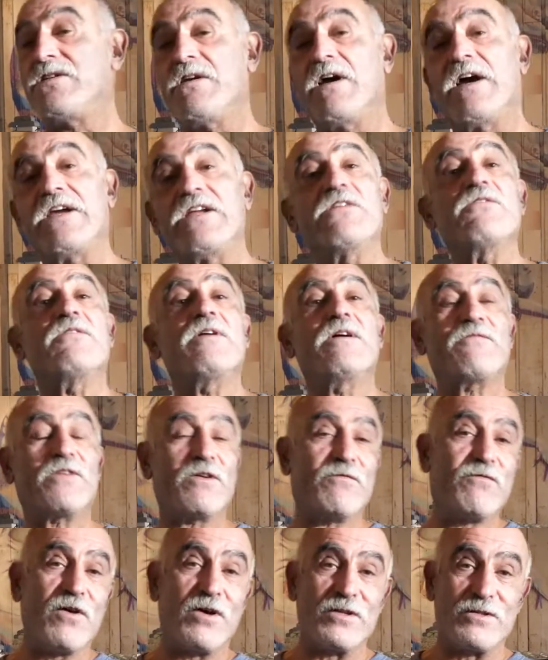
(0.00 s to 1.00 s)
I know every
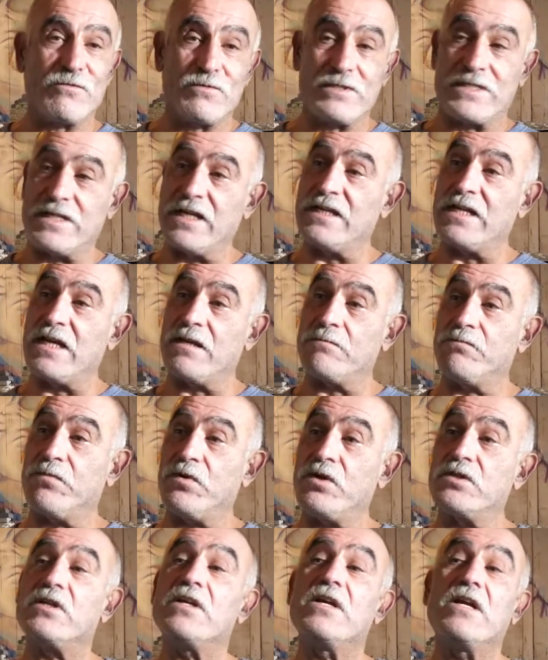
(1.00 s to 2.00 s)
father would say that,
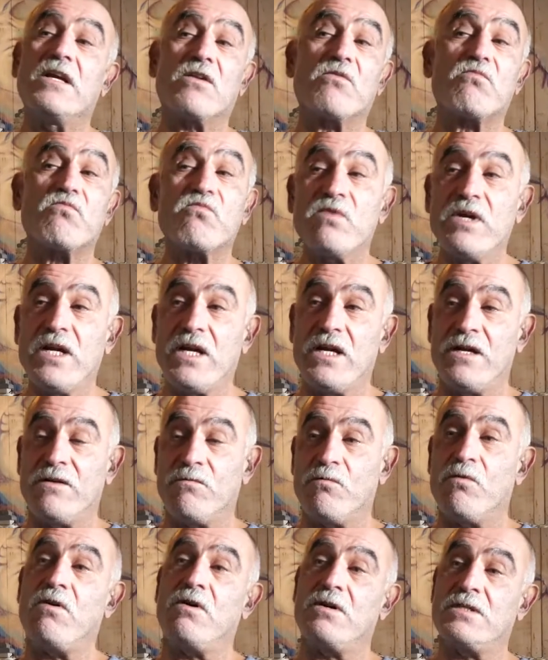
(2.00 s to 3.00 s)
but it really
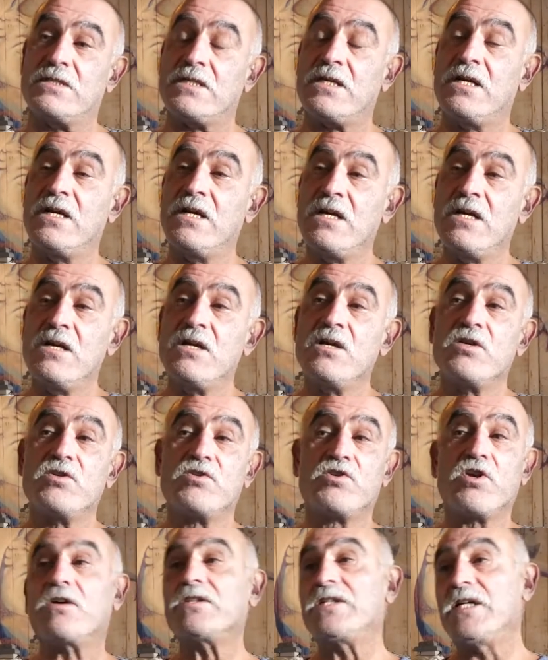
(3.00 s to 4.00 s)
was
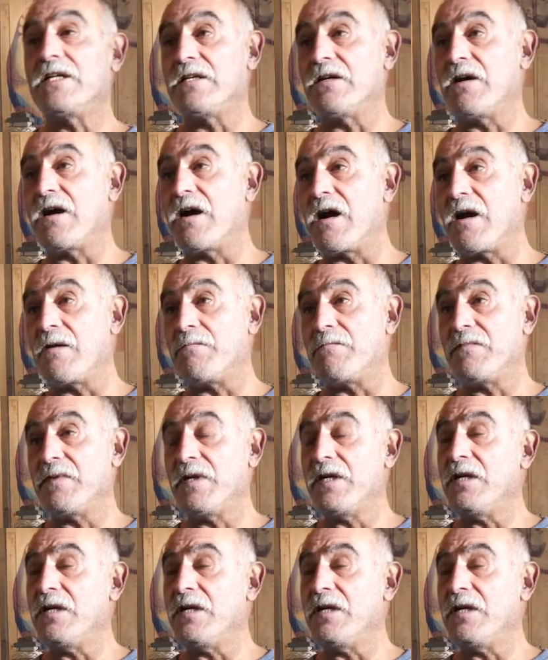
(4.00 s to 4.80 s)
shot in the arm.